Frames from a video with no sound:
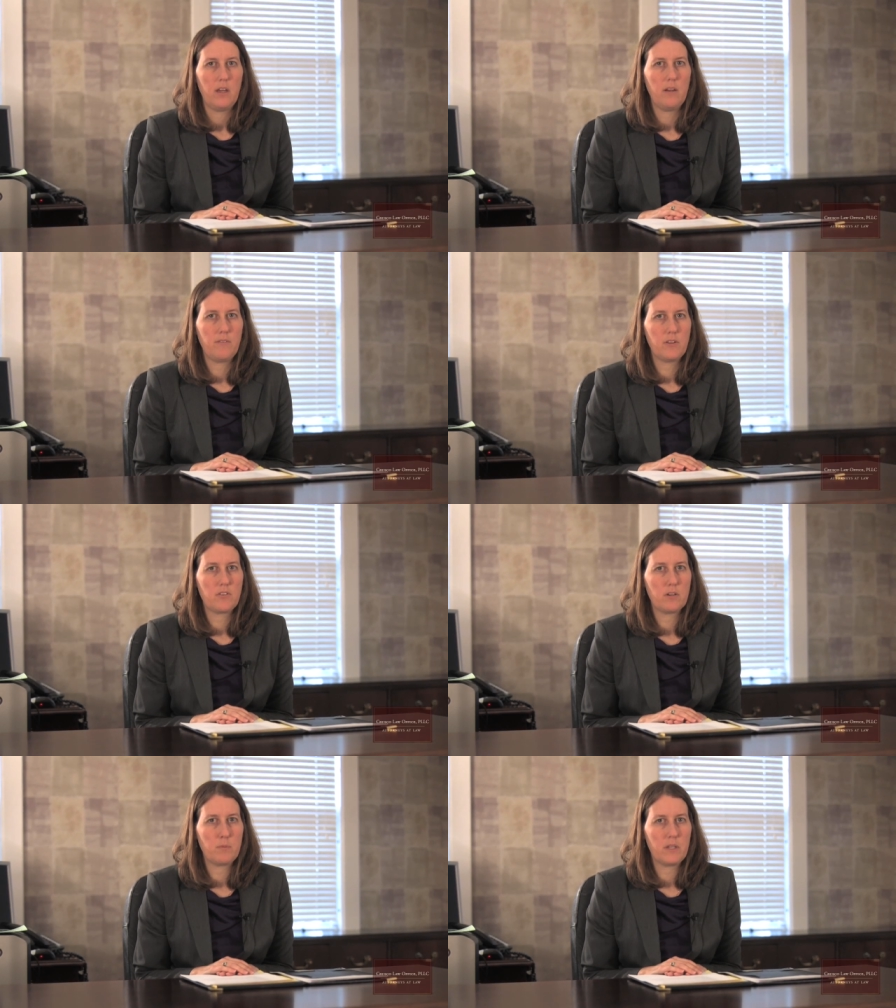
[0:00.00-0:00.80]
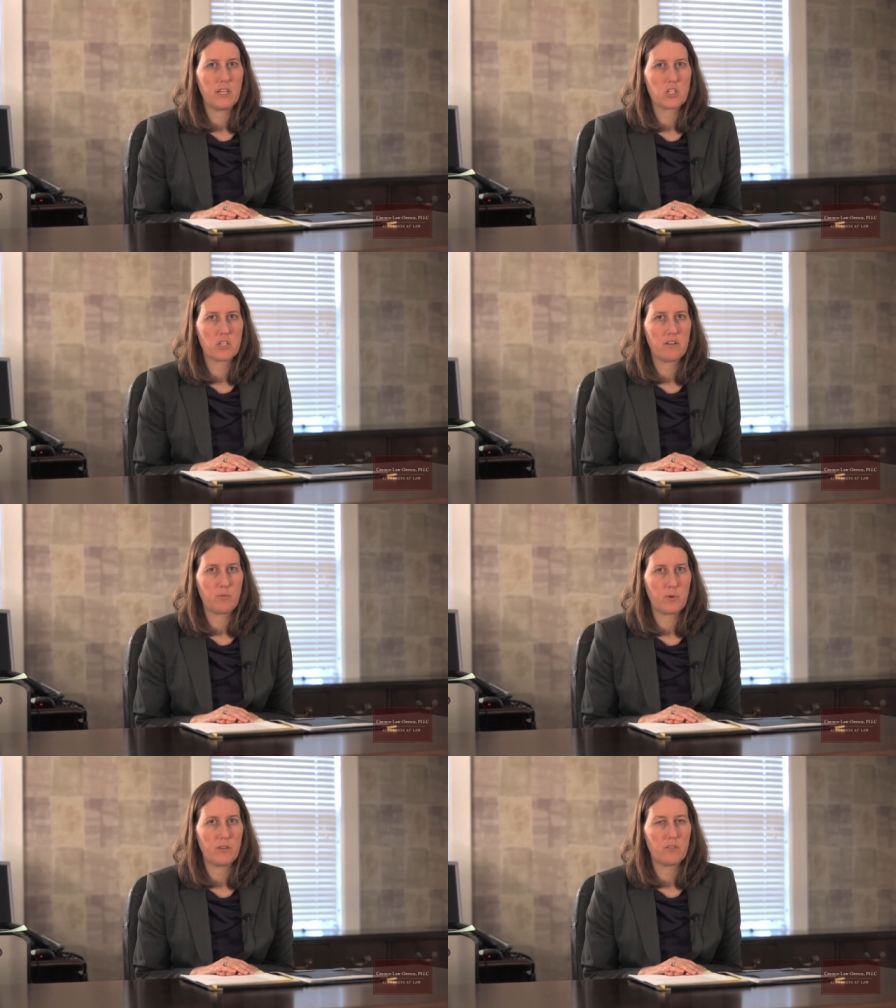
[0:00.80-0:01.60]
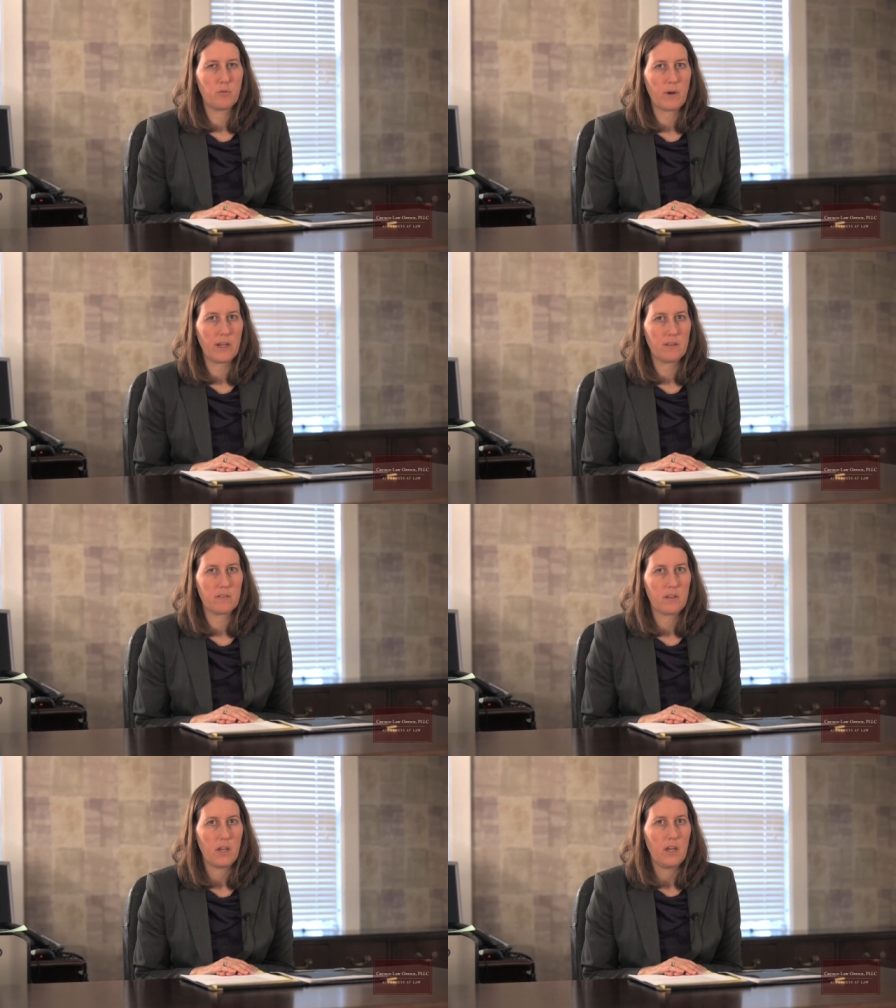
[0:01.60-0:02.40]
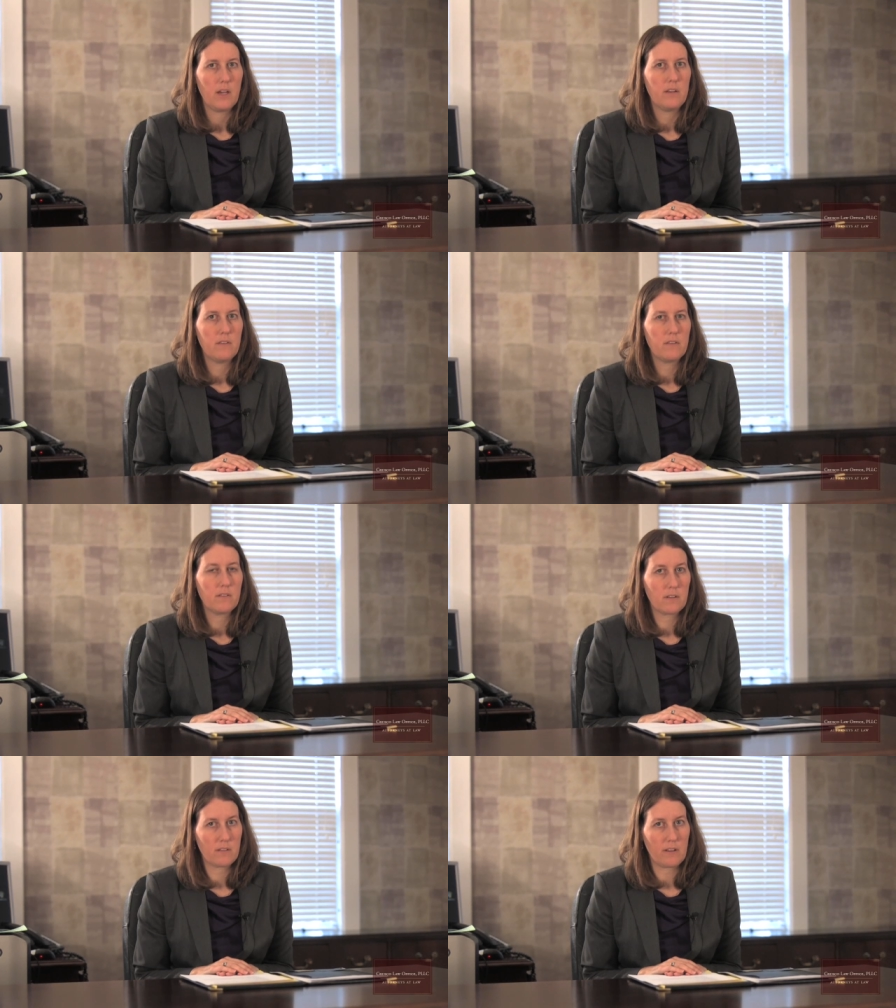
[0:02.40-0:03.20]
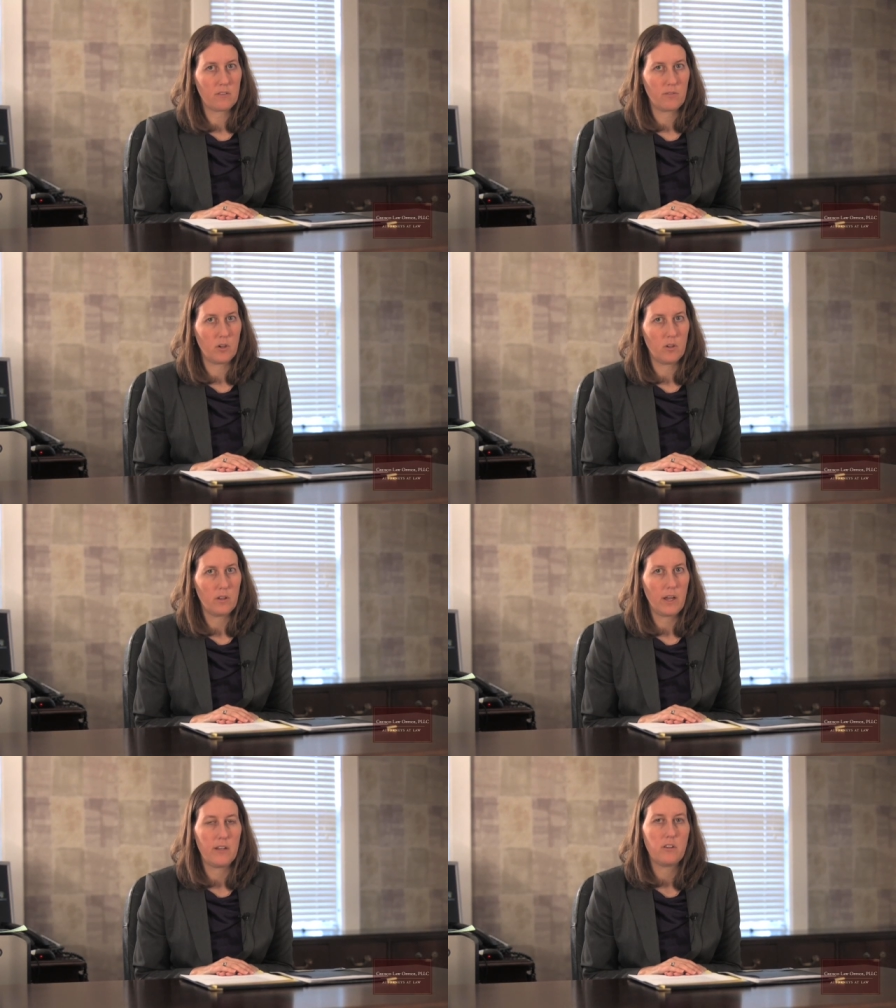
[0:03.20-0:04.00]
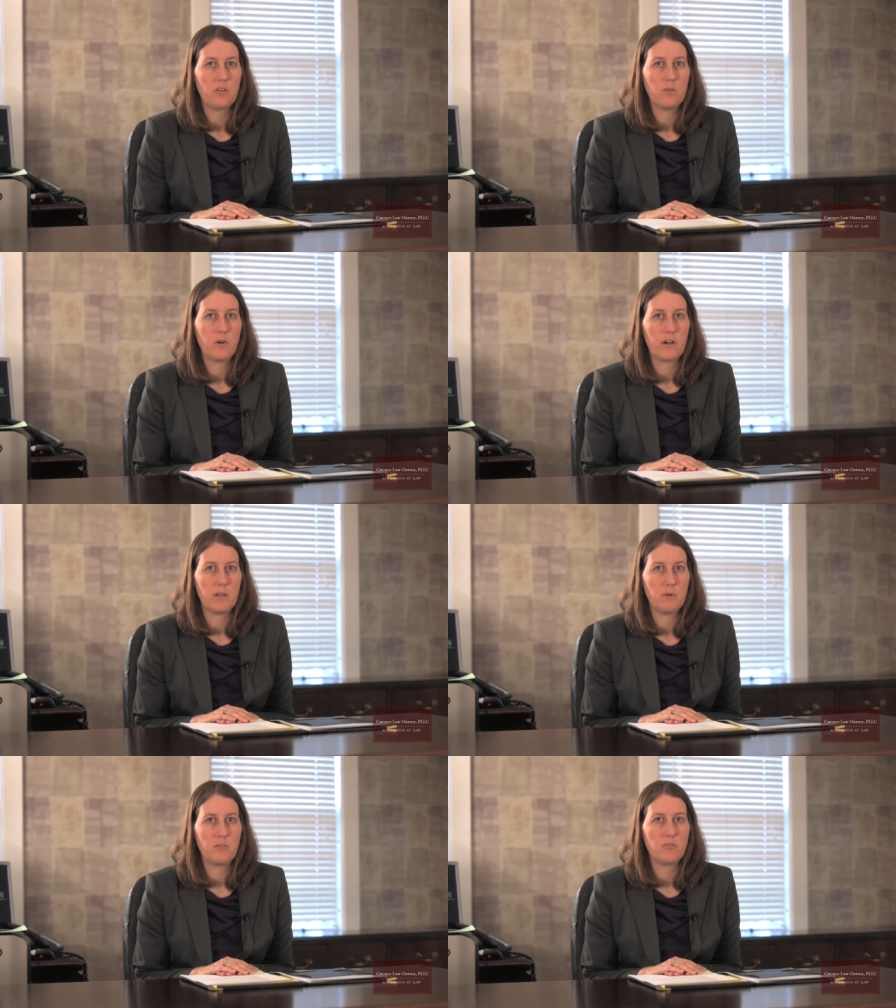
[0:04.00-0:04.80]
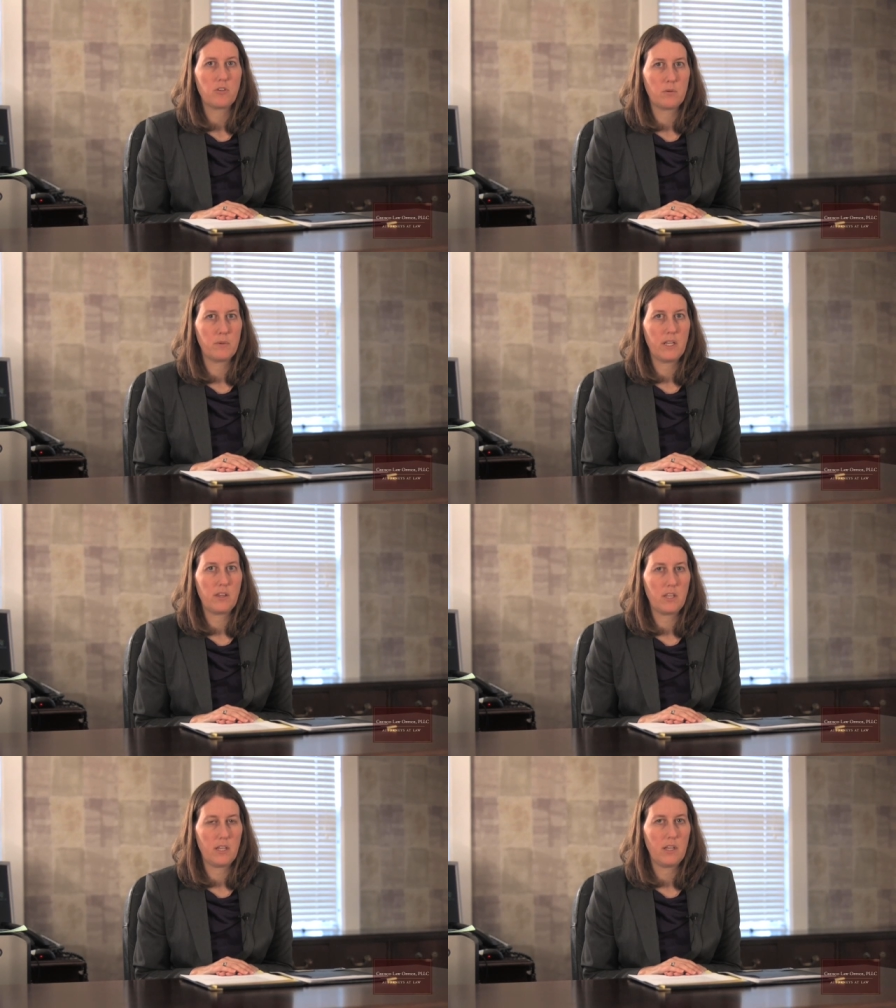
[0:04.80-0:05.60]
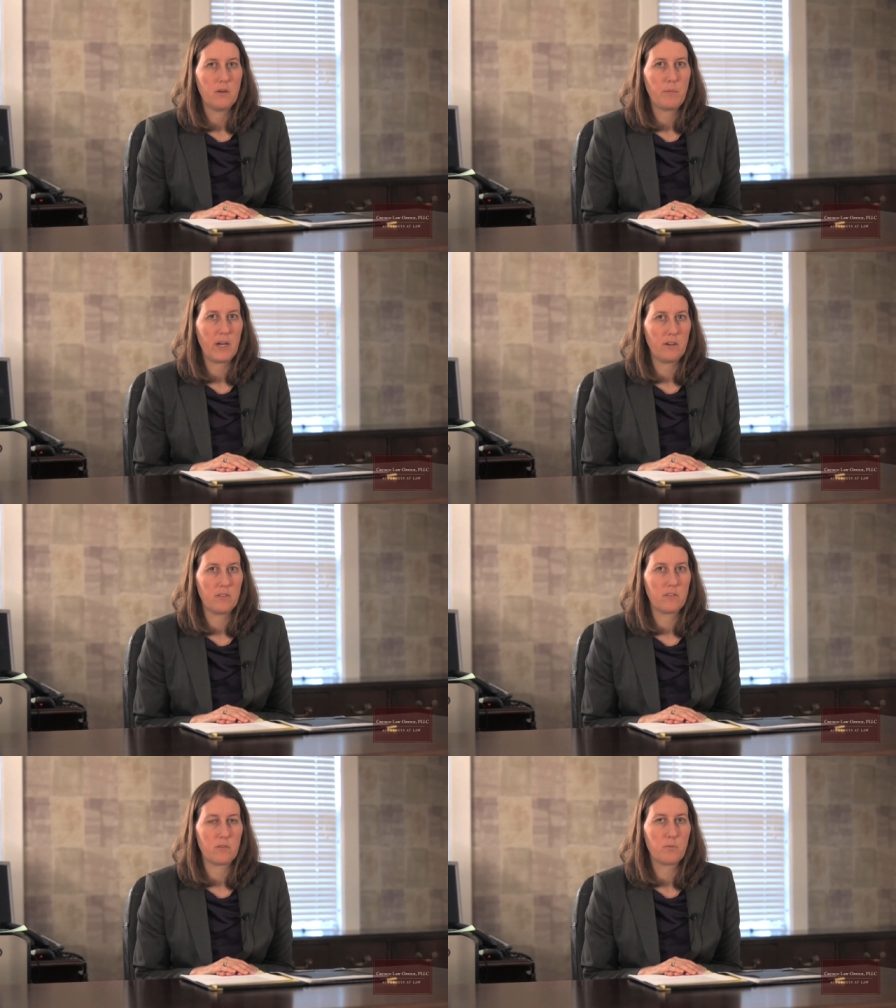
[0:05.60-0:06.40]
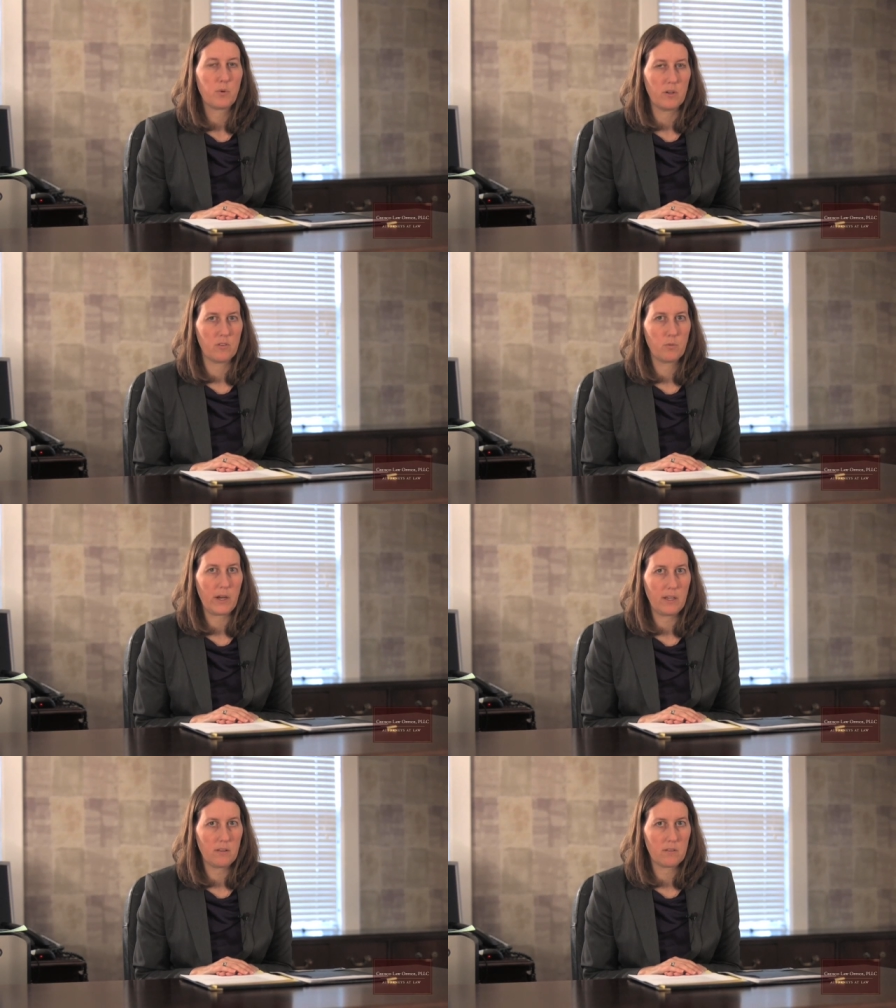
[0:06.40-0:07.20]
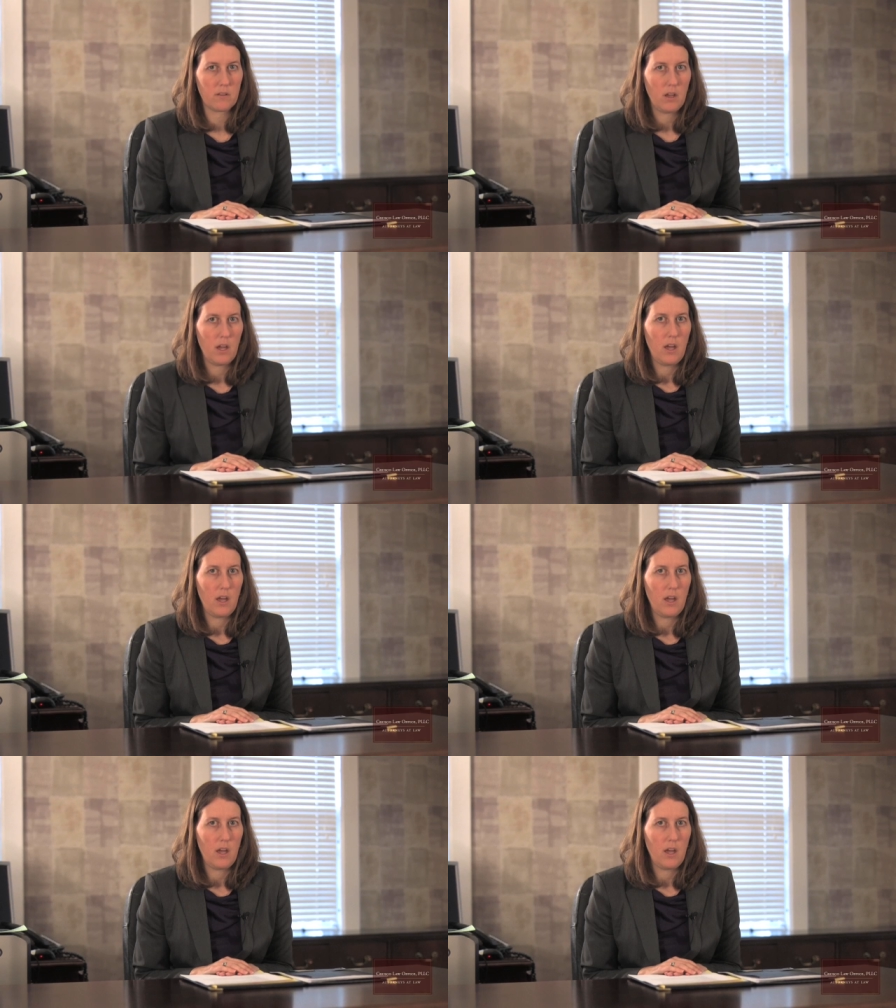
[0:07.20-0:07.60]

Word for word: If the termination of parental rights is successful and you are able to terminate the parent's parental rights,